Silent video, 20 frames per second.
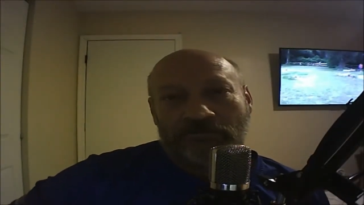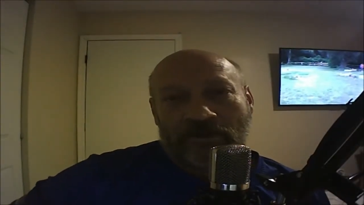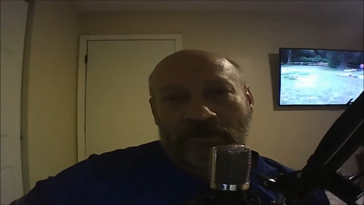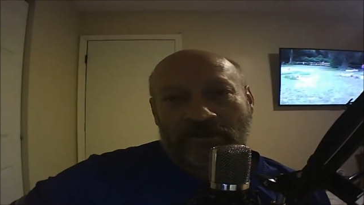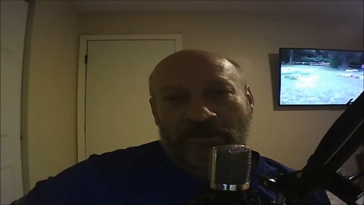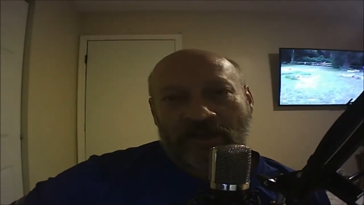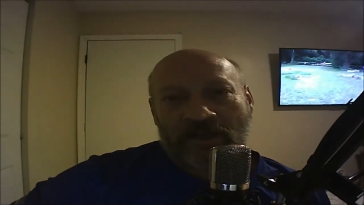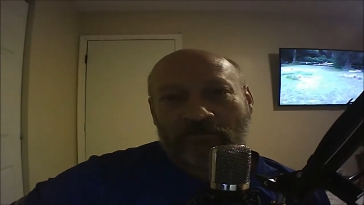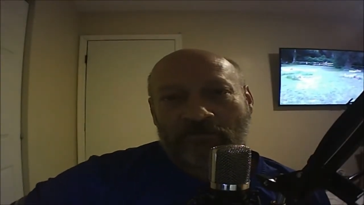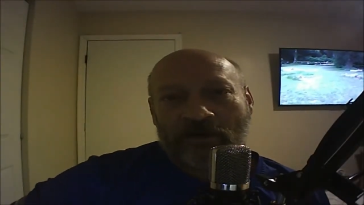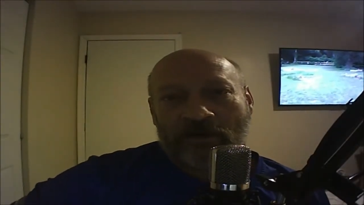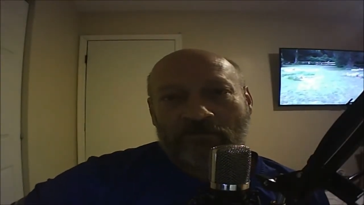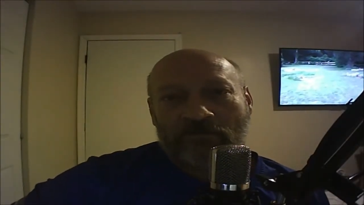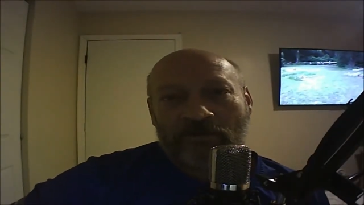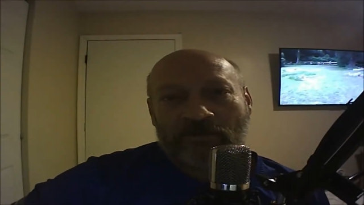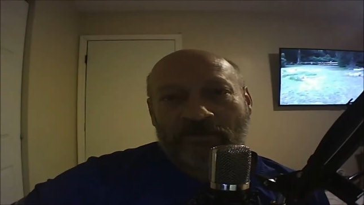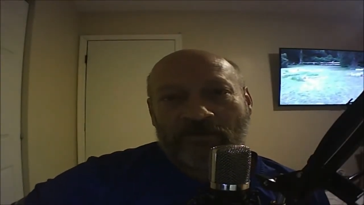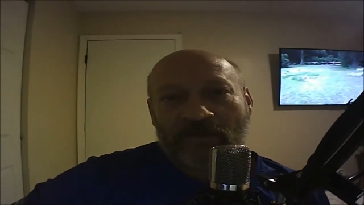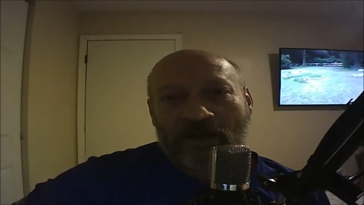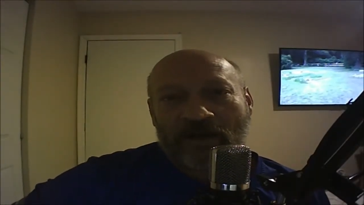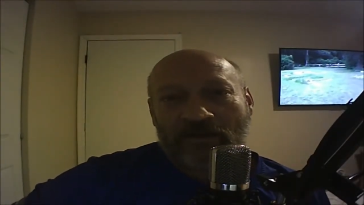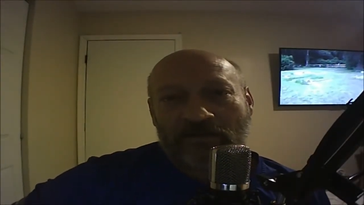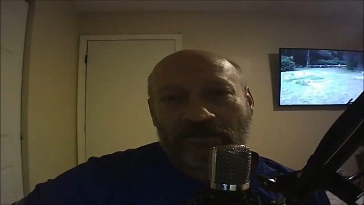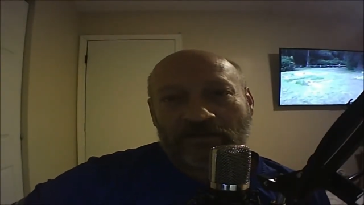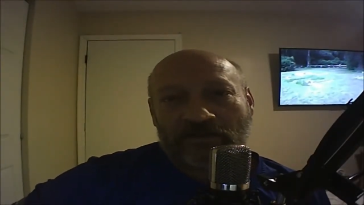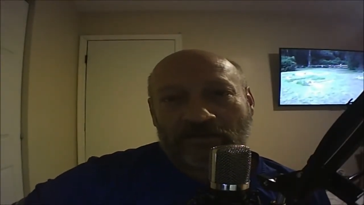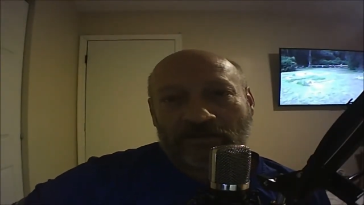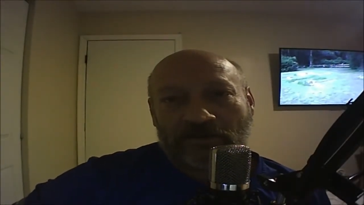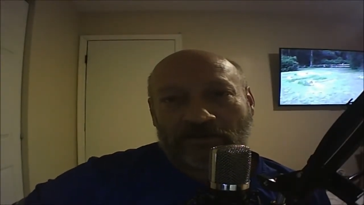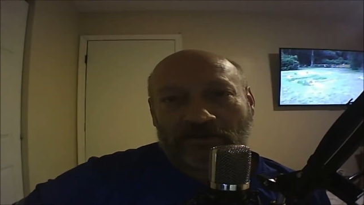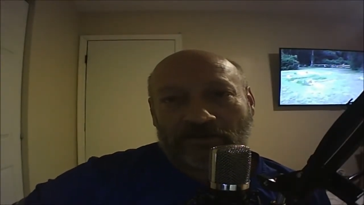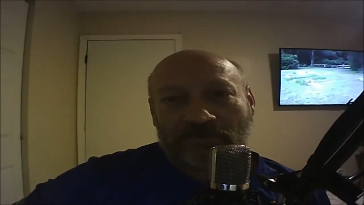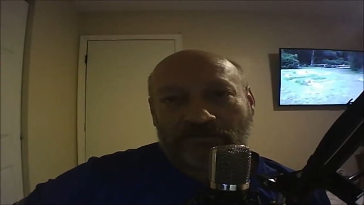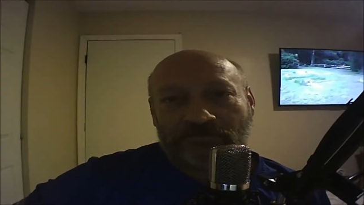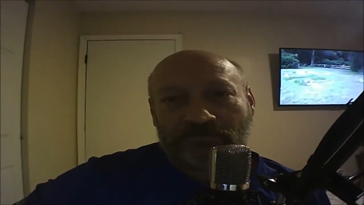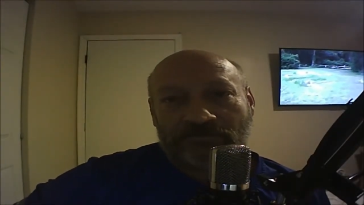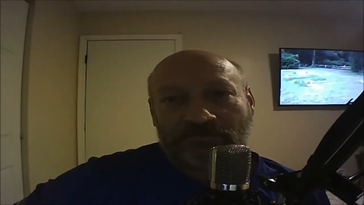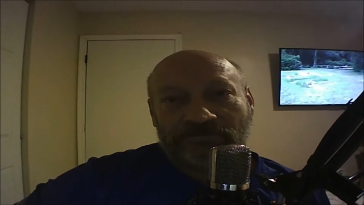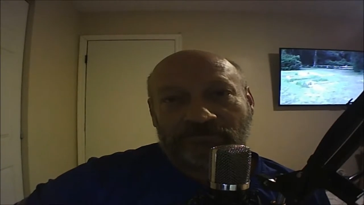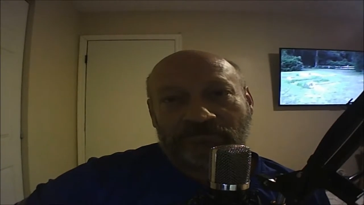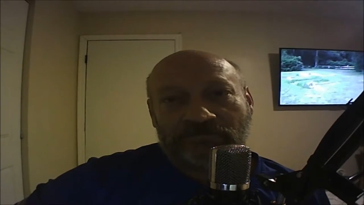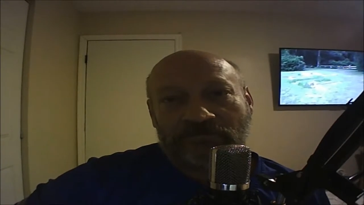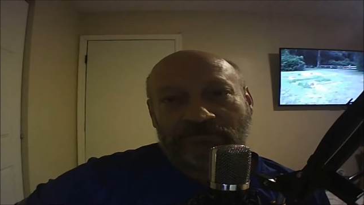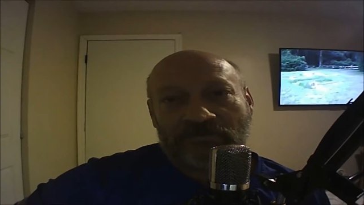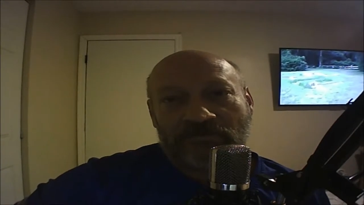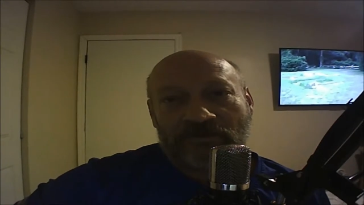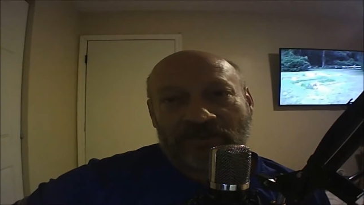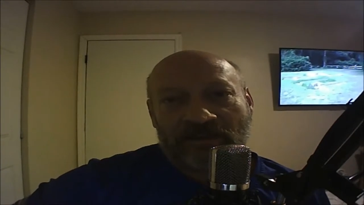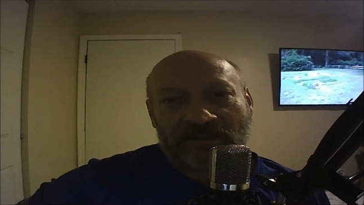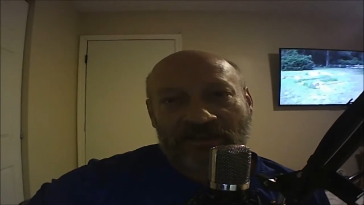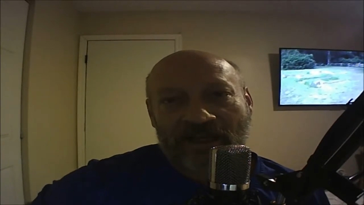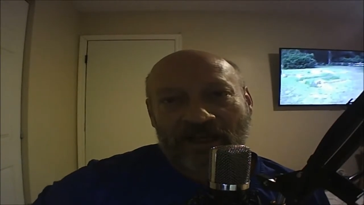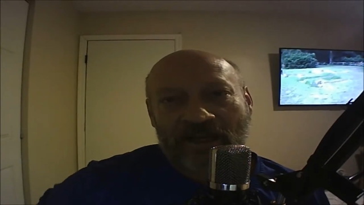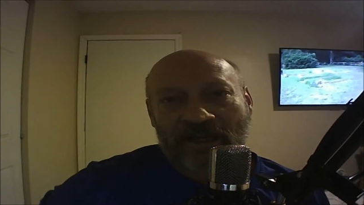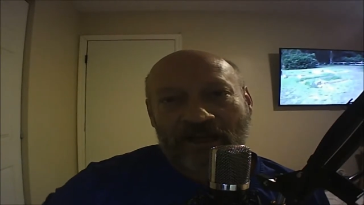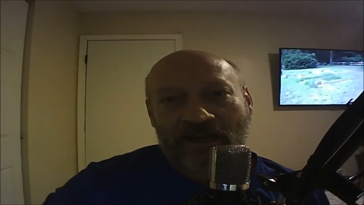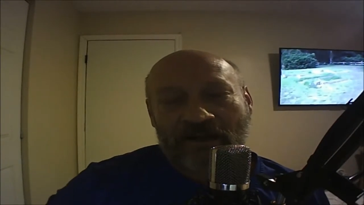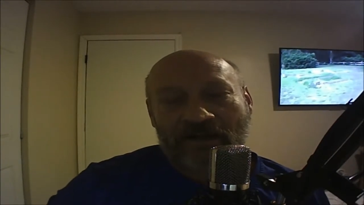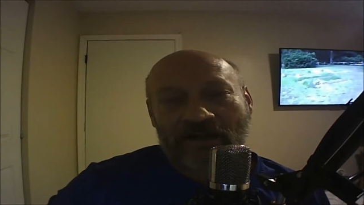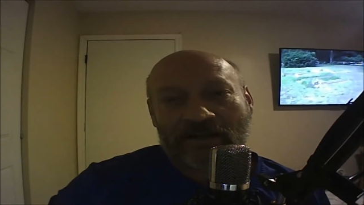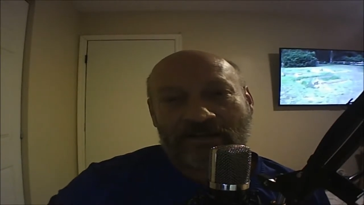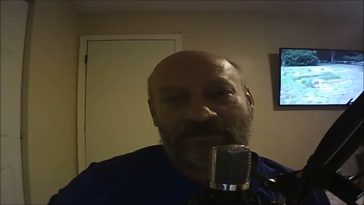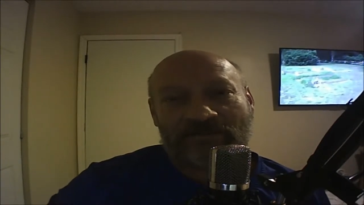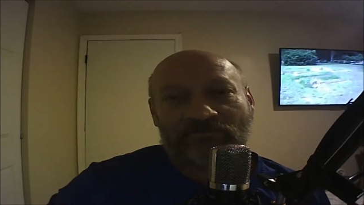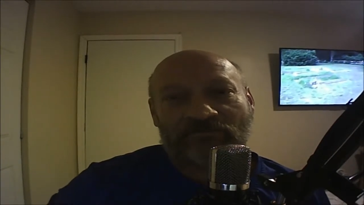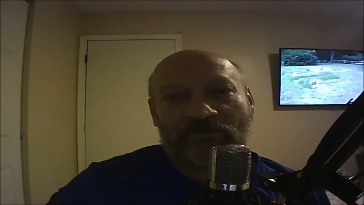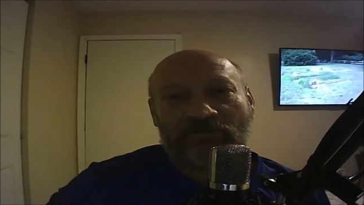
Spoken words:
Nobody's mouth can be seen.